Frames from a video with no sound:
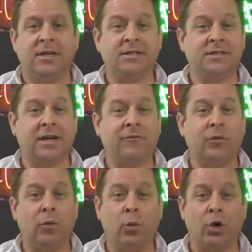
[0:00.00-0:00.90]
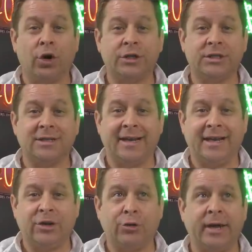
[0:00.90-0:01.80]
This stuff works
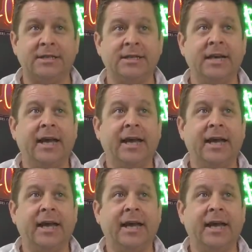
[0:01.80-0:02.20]
like crazy.